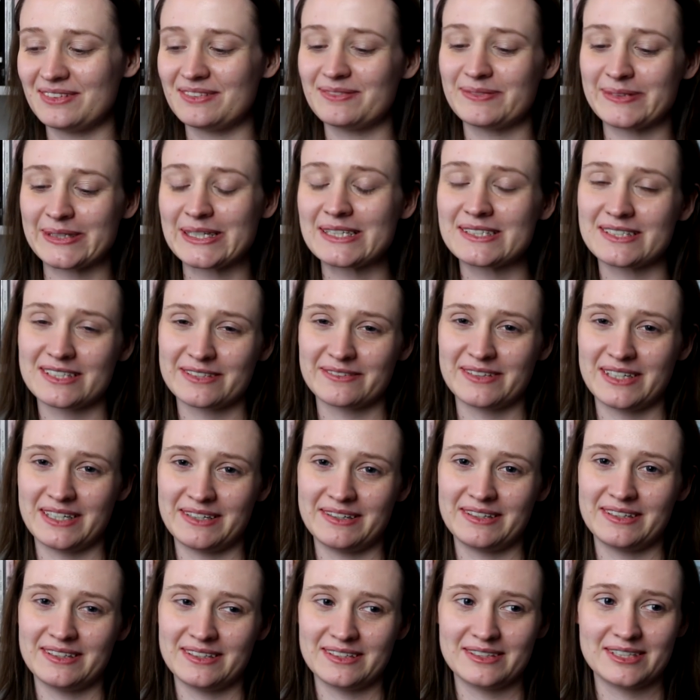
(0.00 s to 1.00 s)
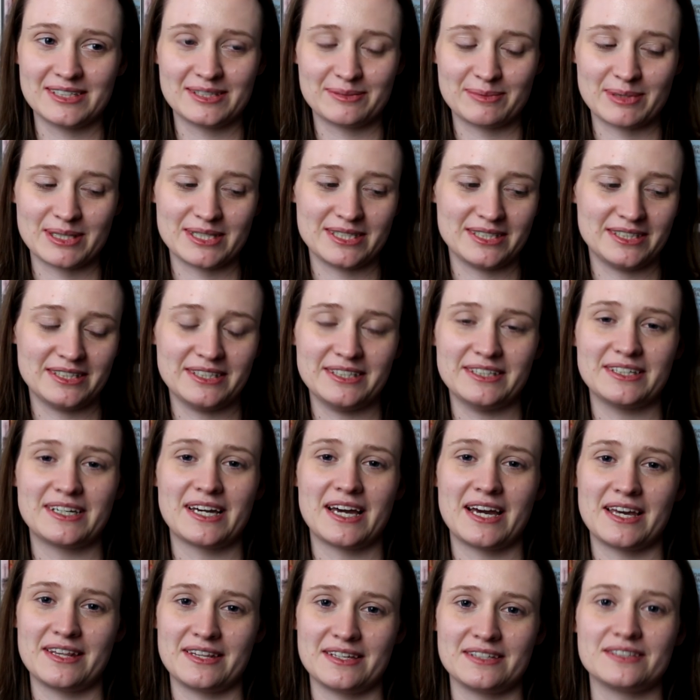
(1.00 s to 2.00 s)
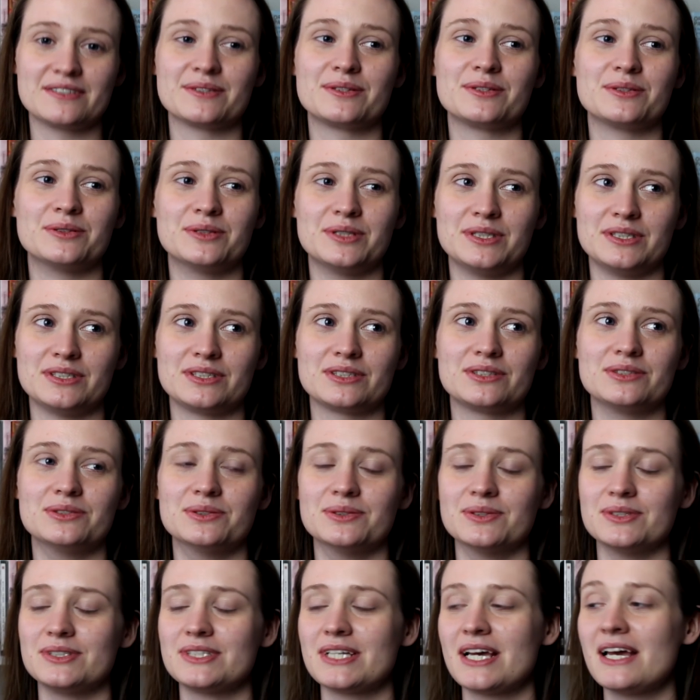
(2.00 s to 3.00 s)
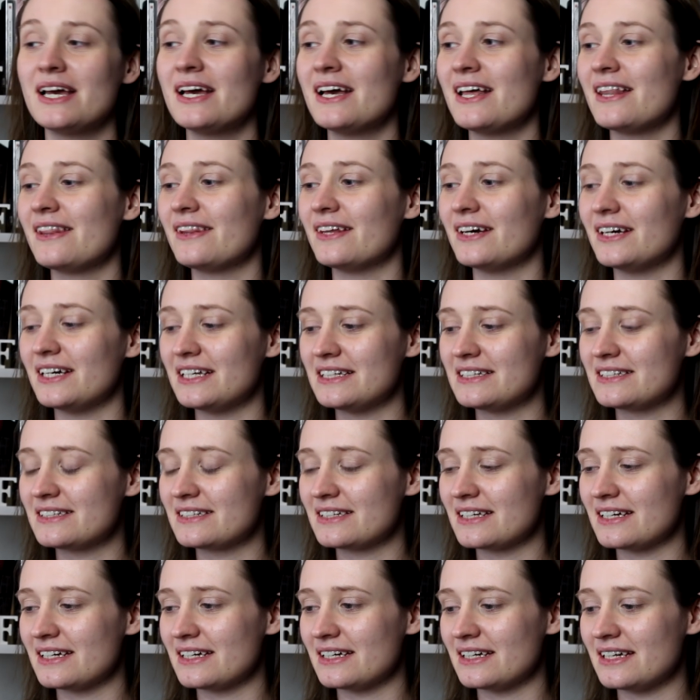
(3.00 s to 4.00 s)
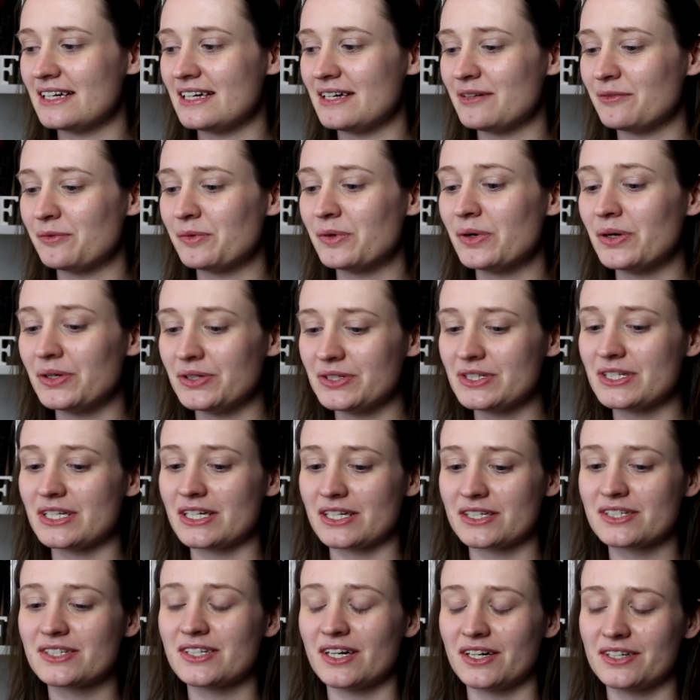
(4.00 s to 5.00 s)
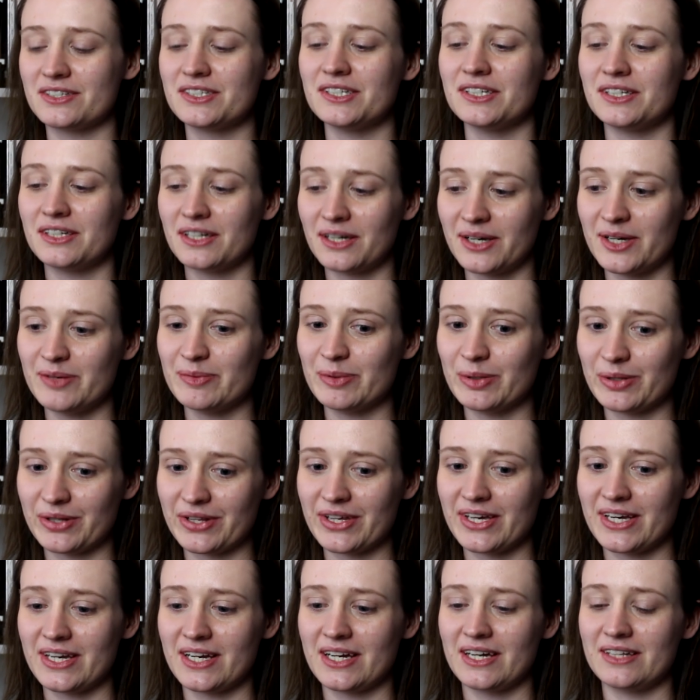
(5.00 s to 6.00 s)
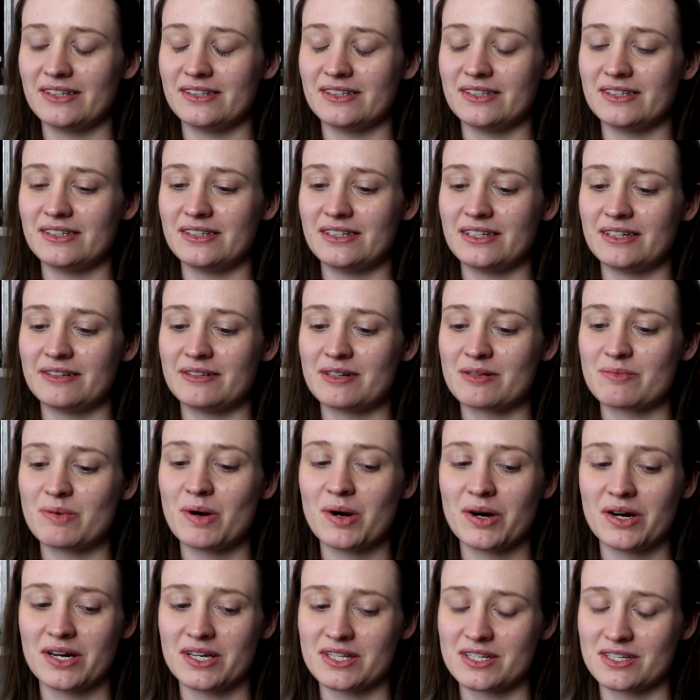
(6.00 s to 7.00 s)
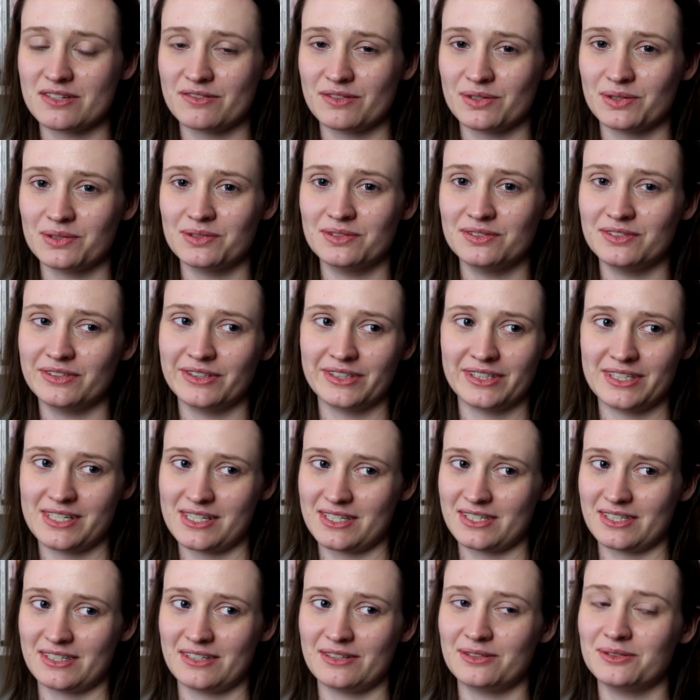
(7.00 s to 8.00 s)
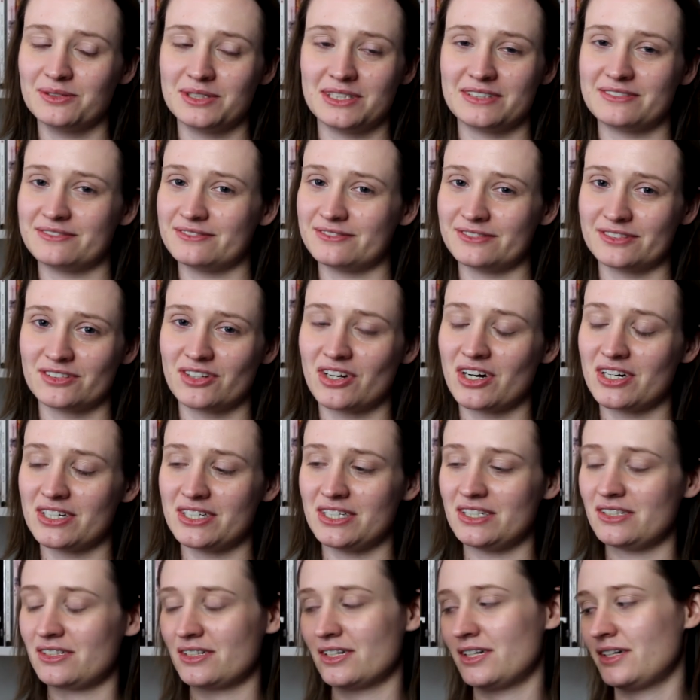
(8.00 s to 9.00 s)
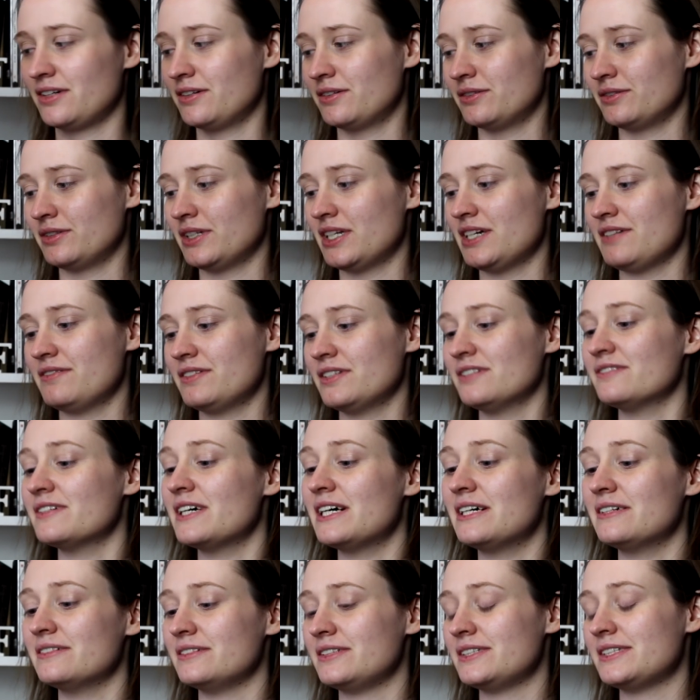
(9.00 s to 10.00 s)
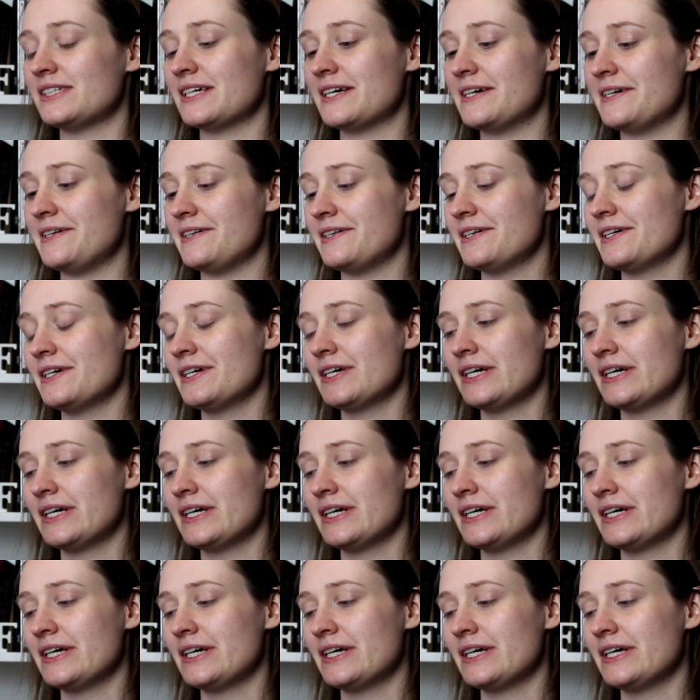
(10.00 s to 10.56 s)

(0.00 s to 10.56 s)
because of the way that, especially in the UK, things are taught in schools, that it was like such a global thing, and that there were pockets of awfulness and all different varieties going on all over the world. So